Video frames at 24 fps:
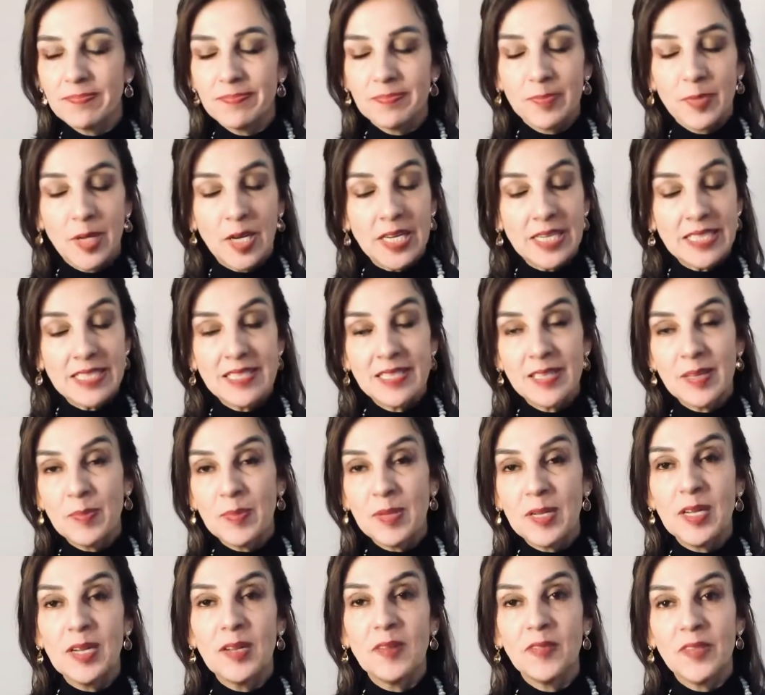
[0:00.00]
barks in the
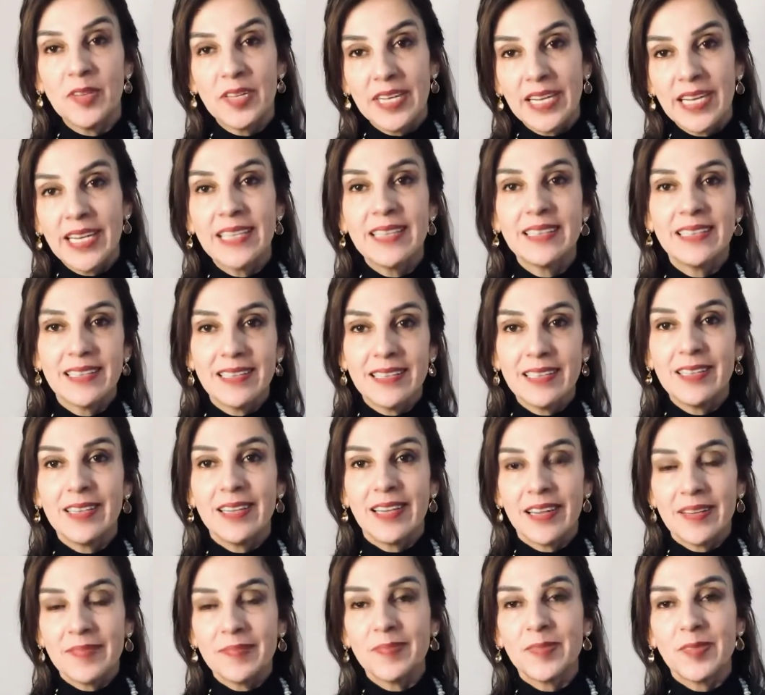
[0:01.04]
middle of the night, but
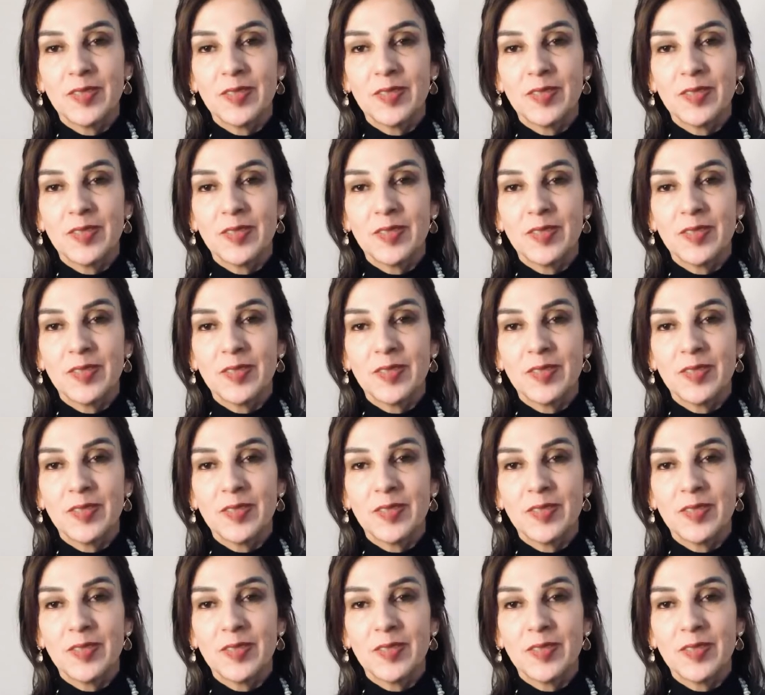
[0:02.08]
yeah,